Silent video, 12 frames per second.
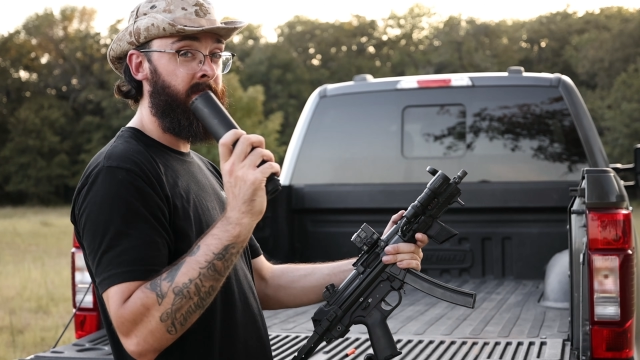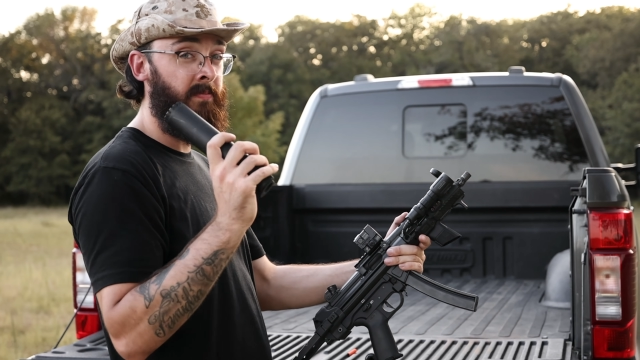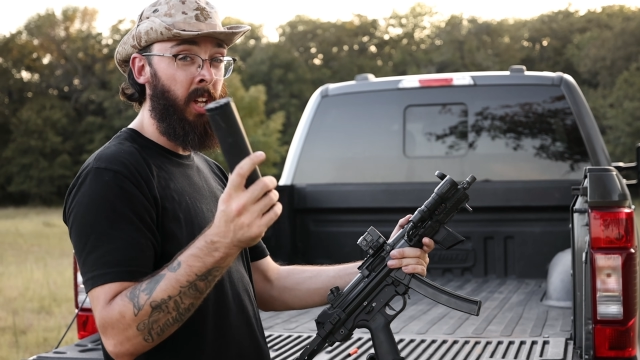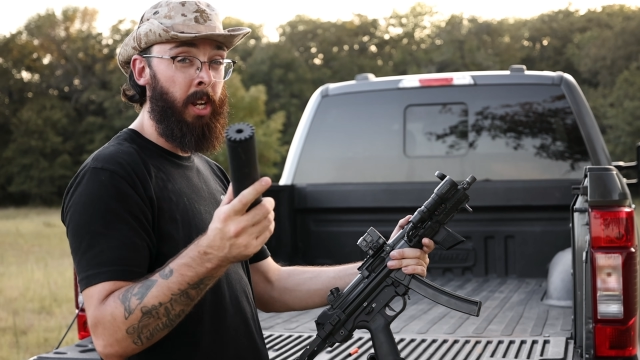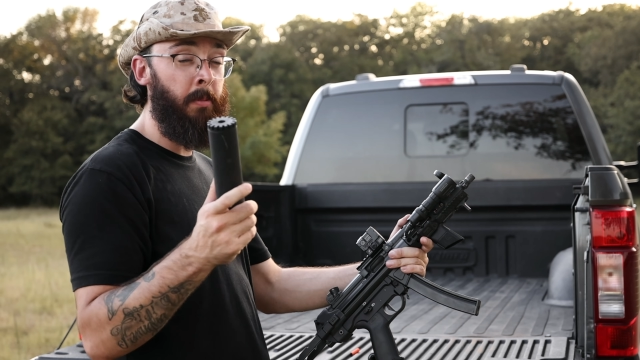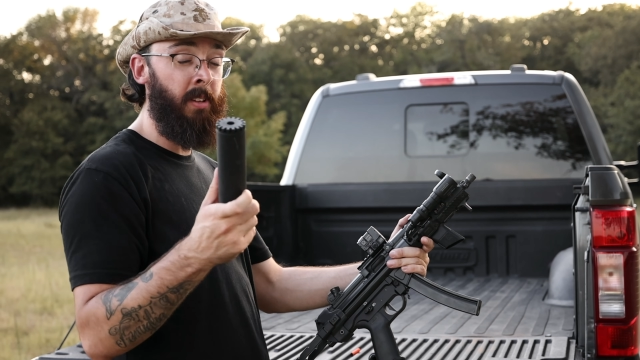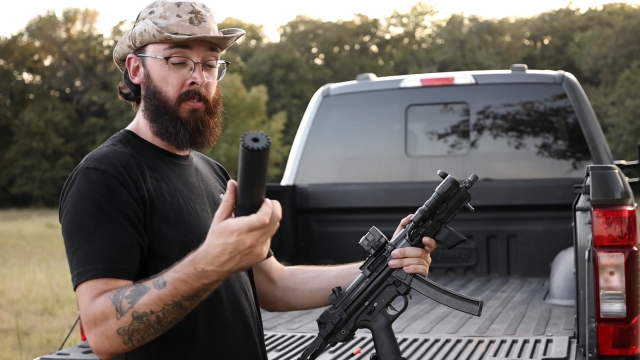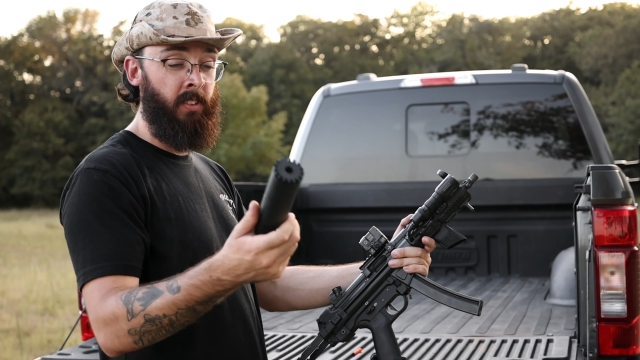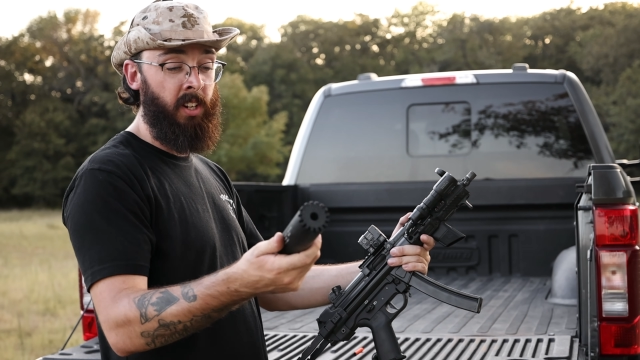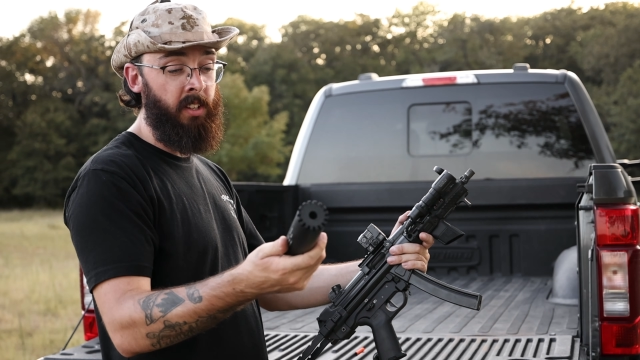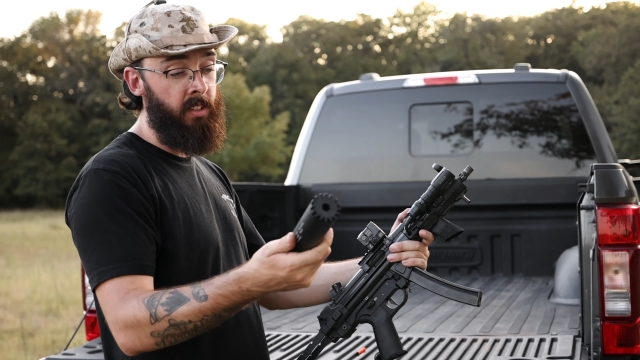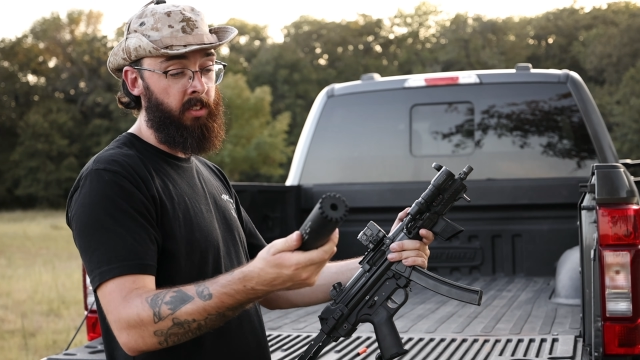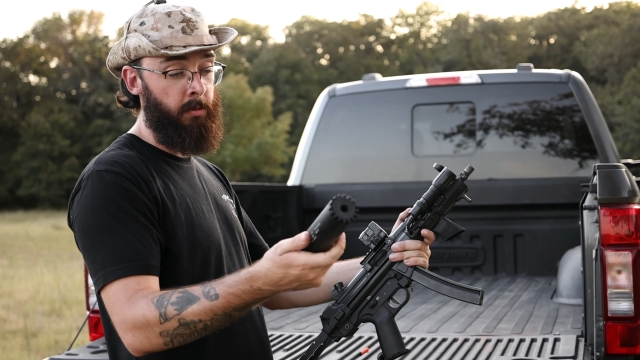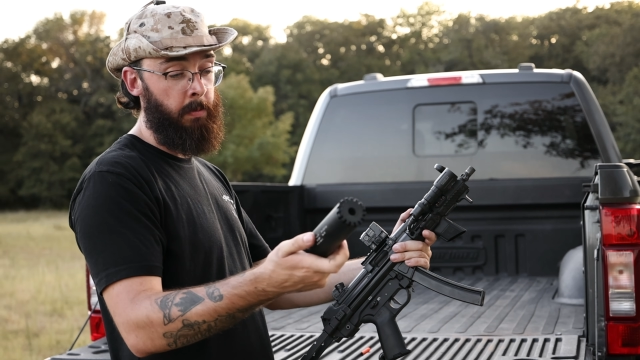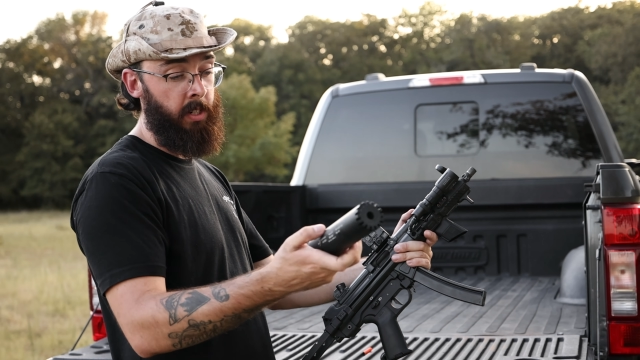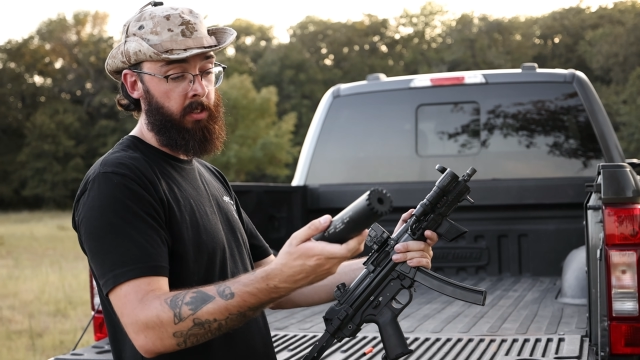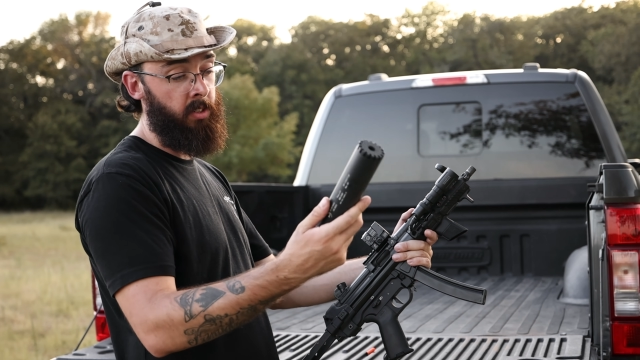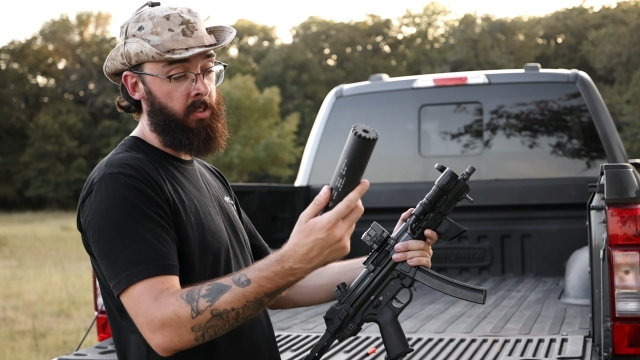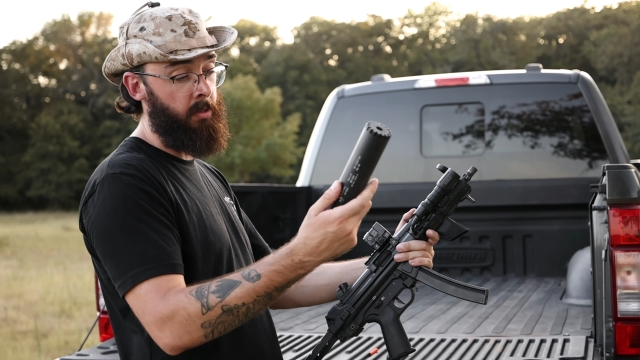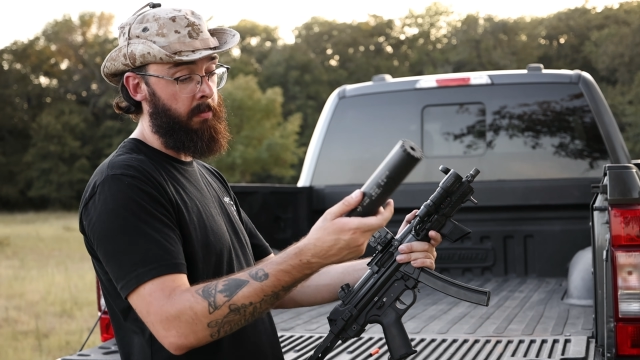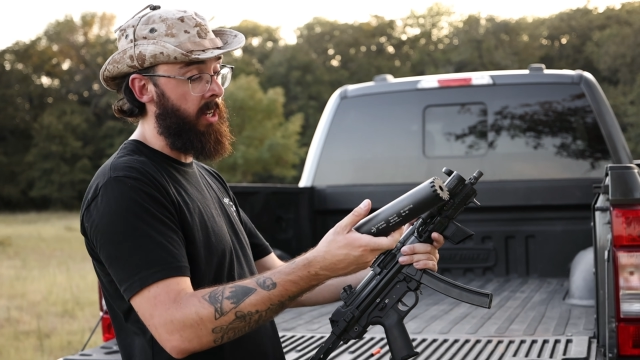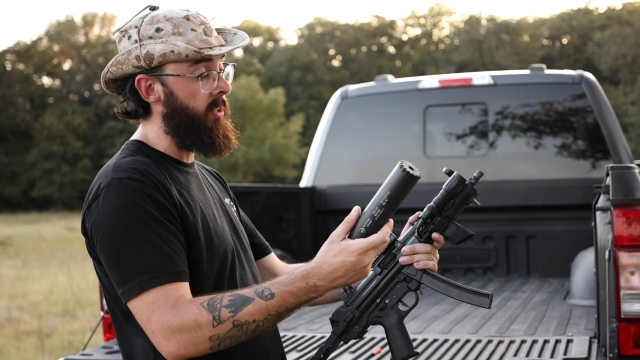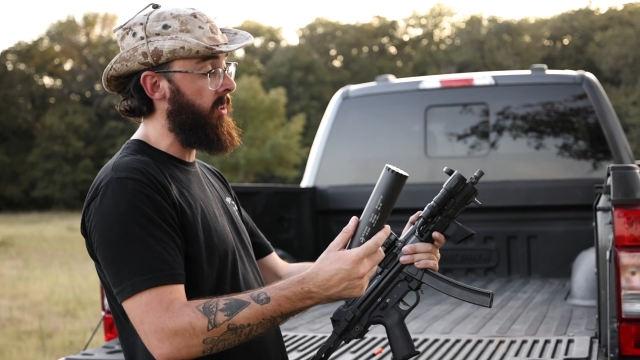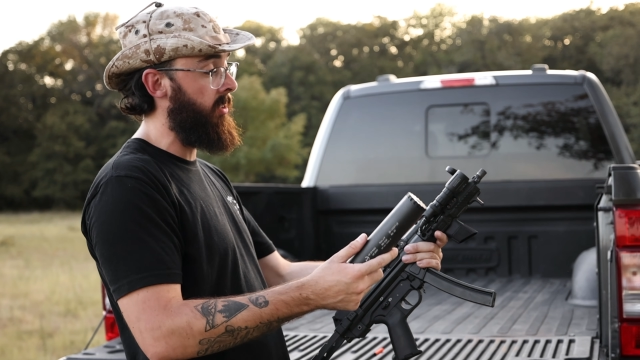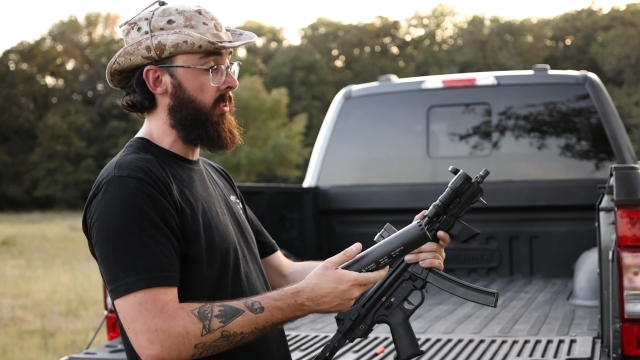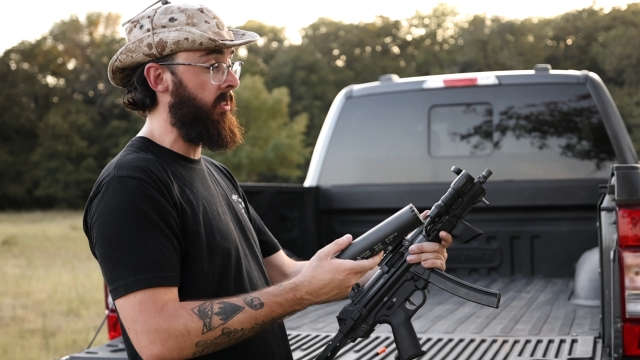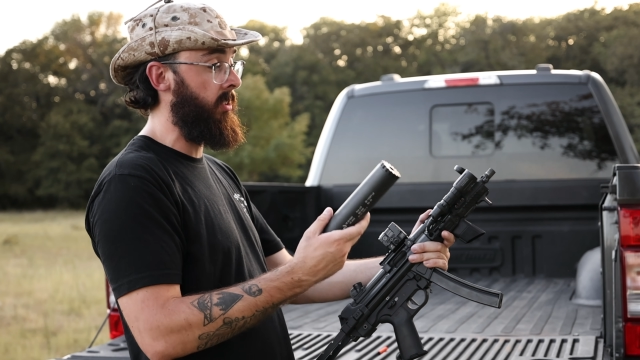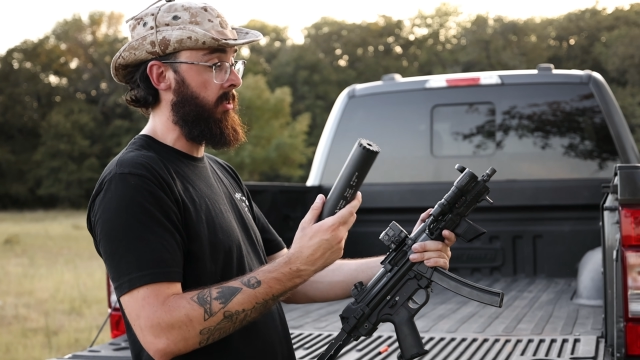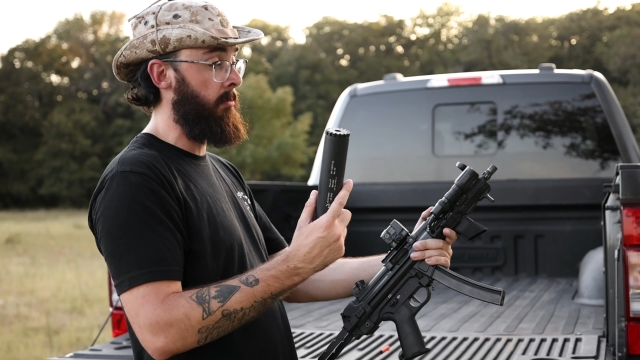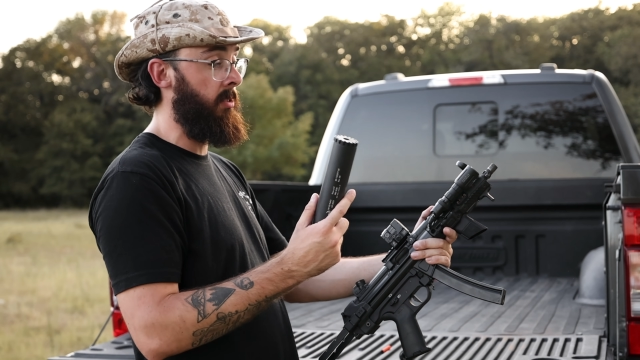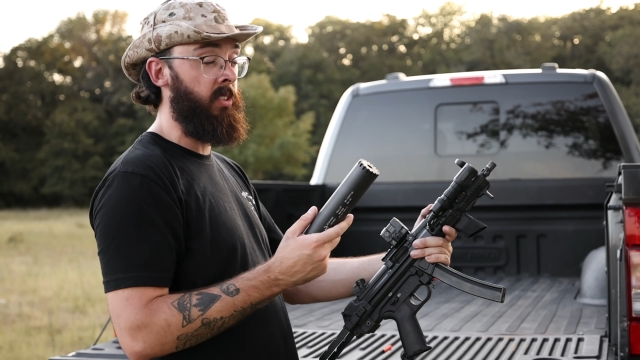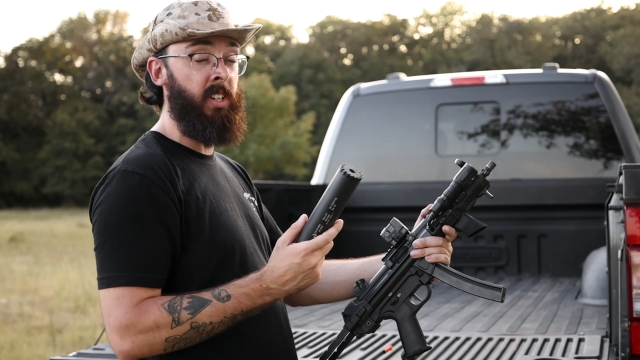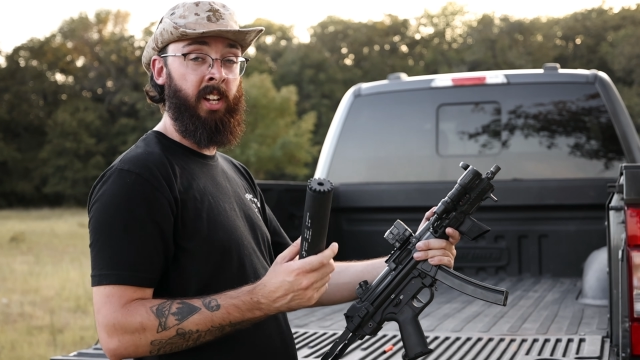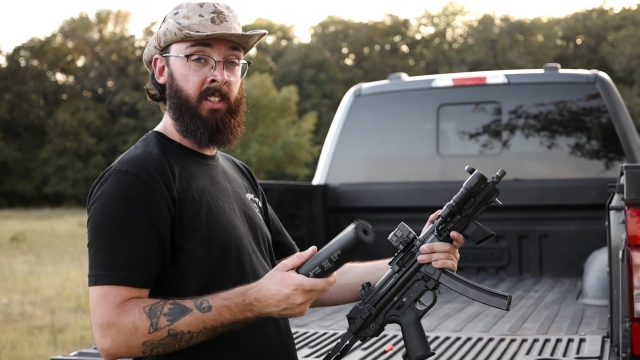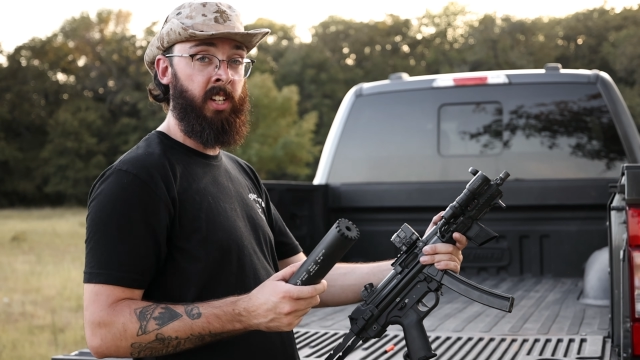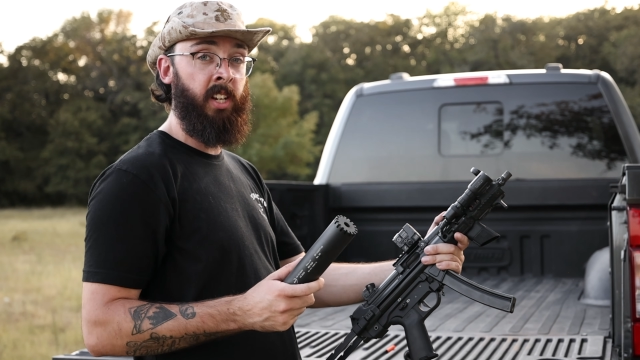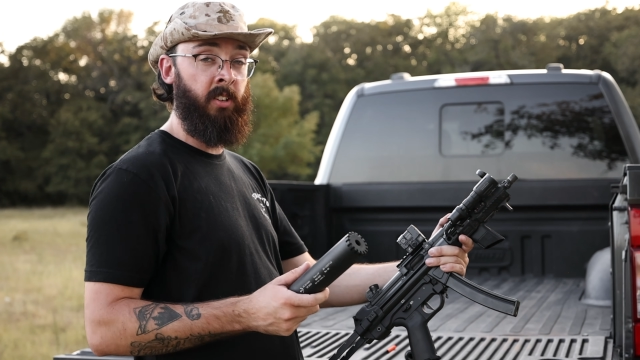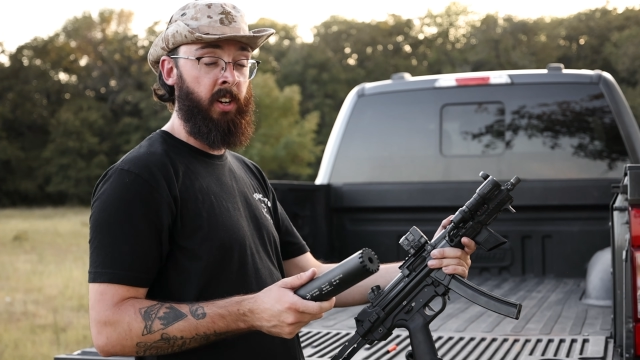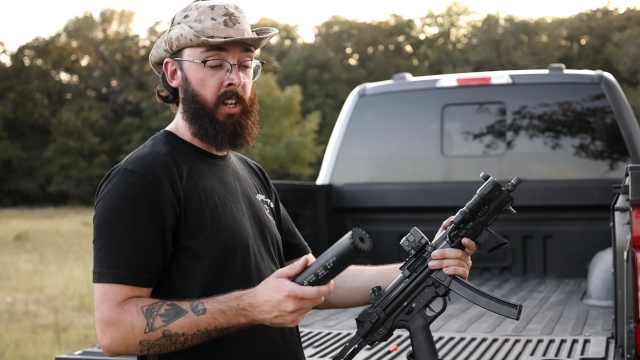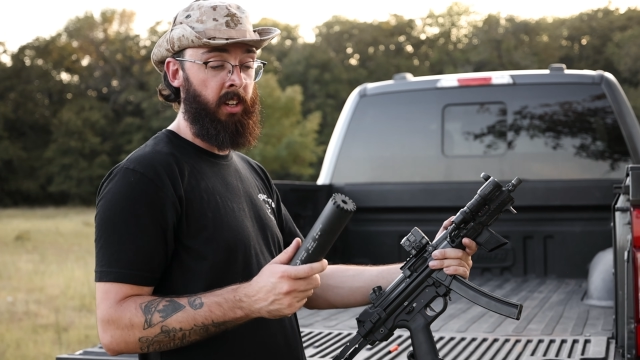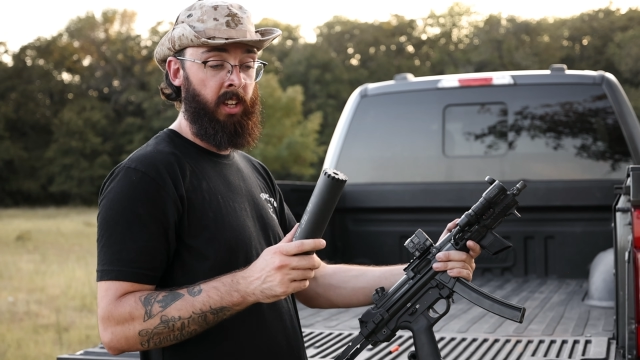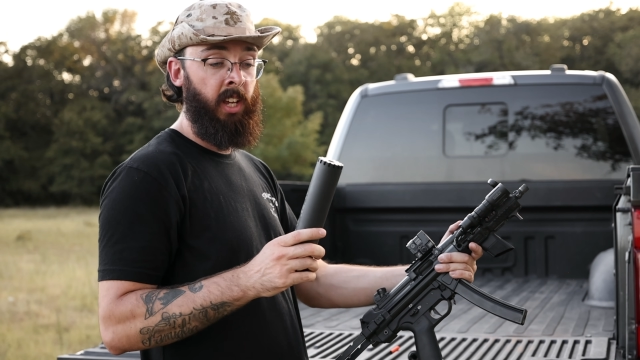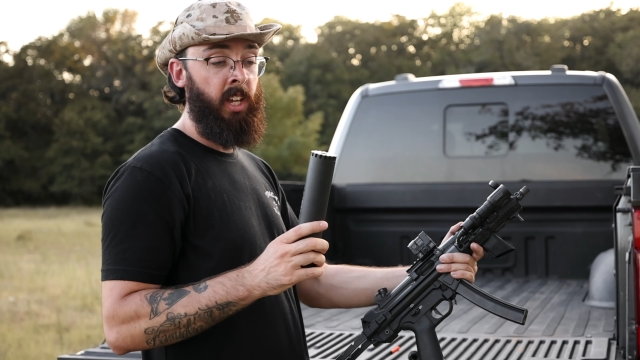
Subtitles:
Not a big fan of this suppressor. The mounting system is not that great.